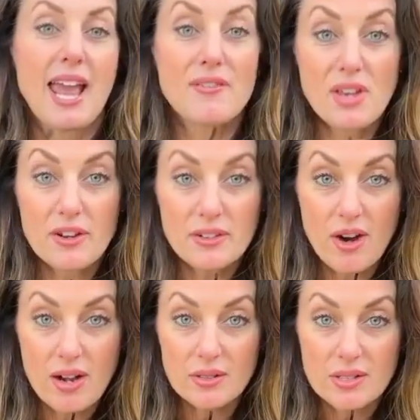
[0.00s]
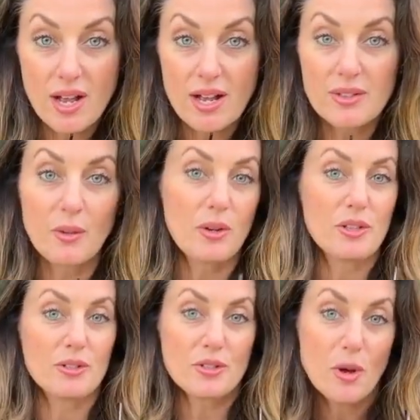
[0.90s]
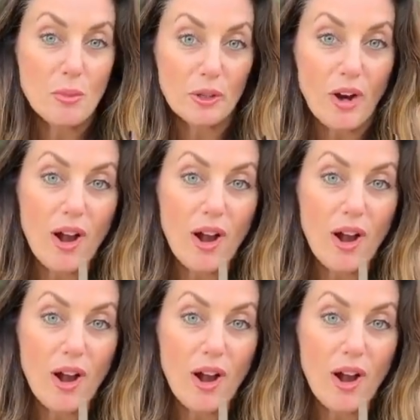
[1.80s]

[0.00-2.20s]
aviator goggles on or your snowboard